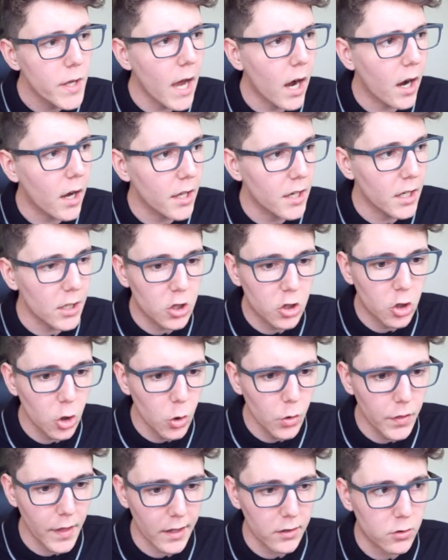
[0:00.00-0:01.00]
We are gonna
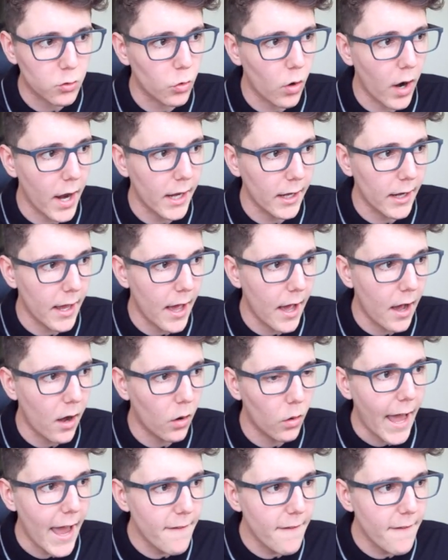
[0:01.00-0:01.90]
do this right now.